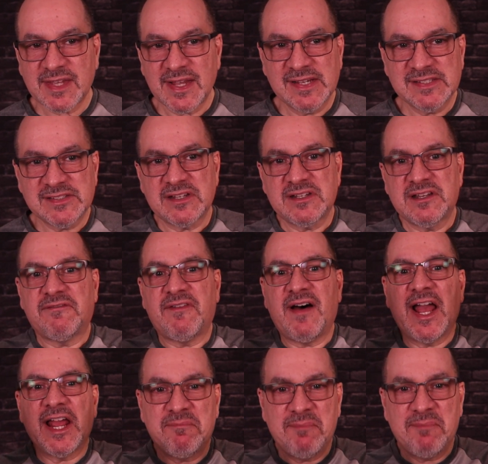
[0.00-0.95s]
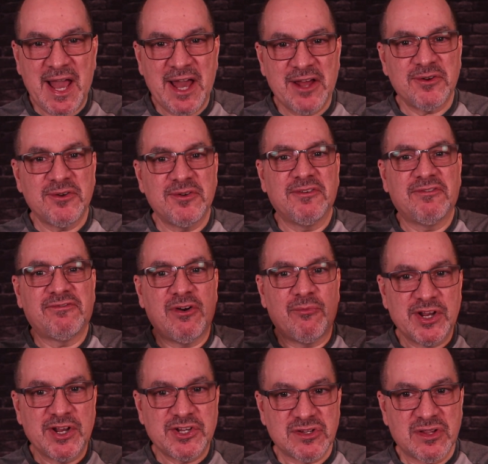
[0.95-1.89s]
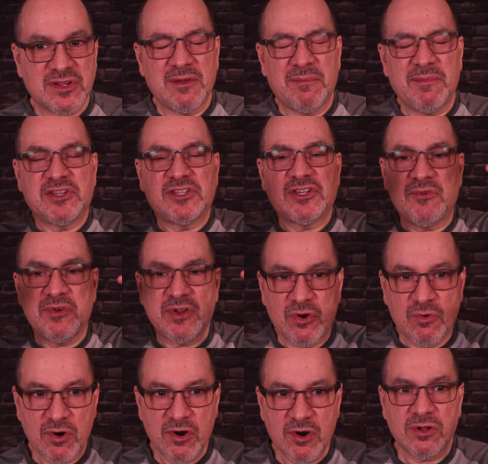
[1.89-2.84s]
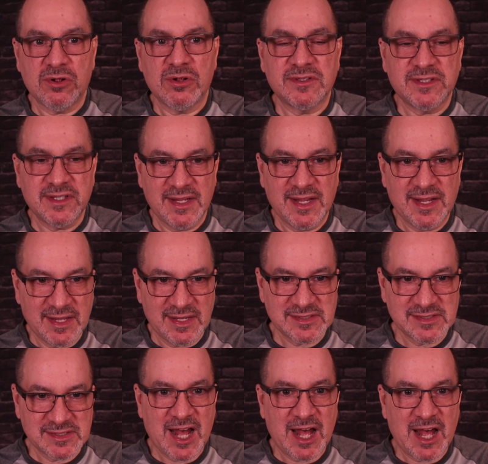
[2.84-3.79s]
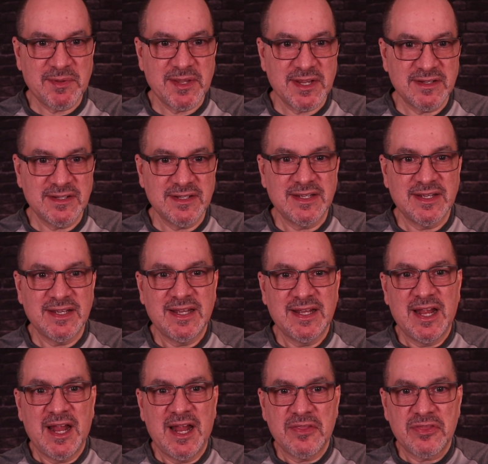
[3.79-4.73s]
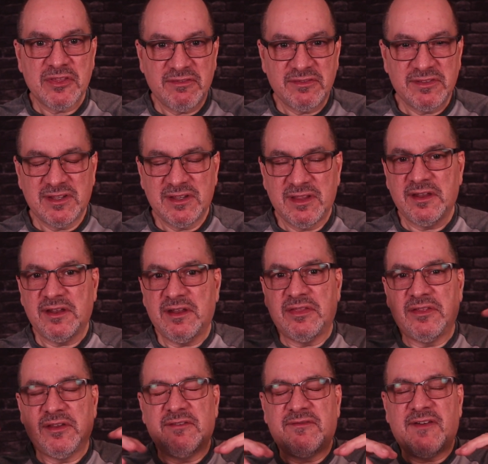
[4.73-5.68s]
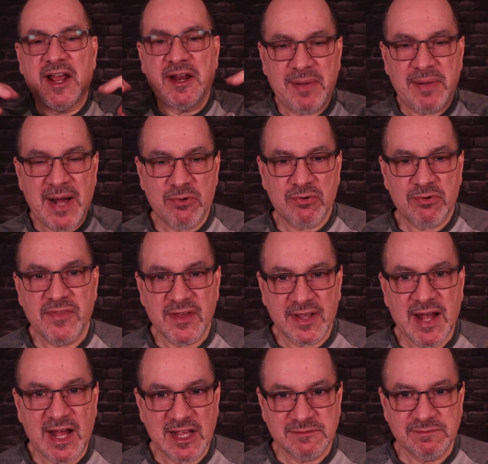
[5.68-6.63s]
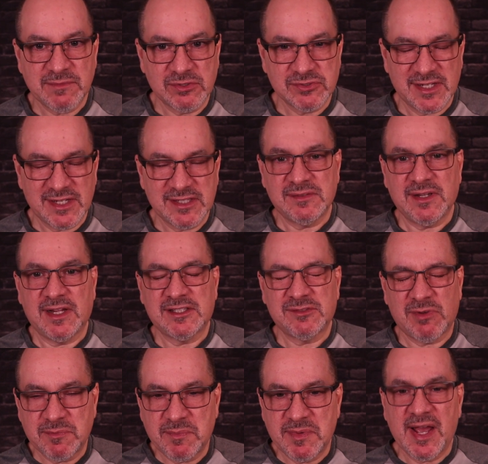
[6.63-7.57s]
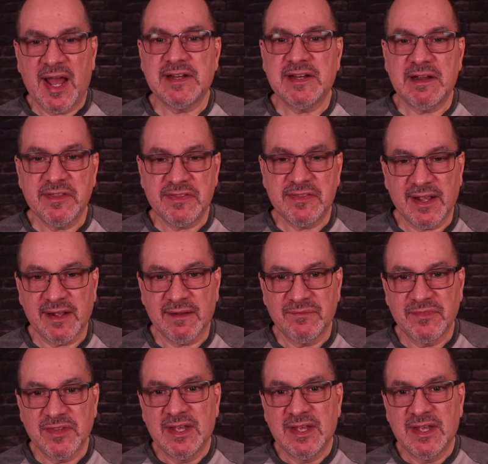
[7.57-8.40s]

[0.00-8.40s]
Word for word: is the divine pattern from which the material world is copied the, the, the divine power of the cosmos. It's, it's what's behind everything.